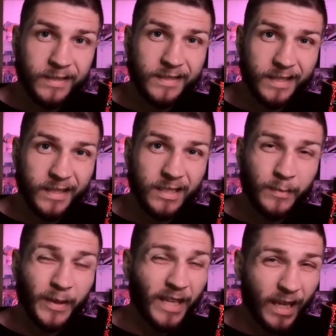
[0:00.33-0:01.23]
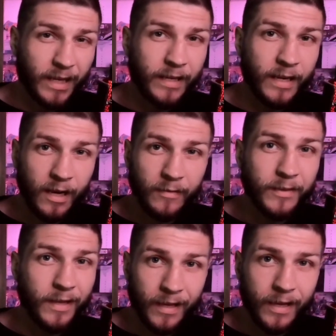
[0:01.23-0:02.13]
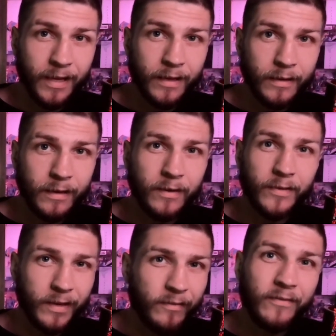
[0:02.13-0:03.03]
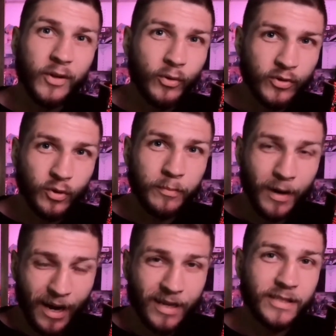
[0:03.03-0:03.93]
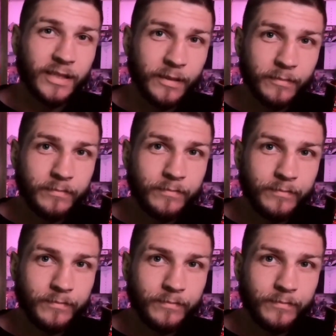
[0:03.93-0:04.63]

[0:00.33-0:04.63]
Is this beginning of the end of influencer boxing?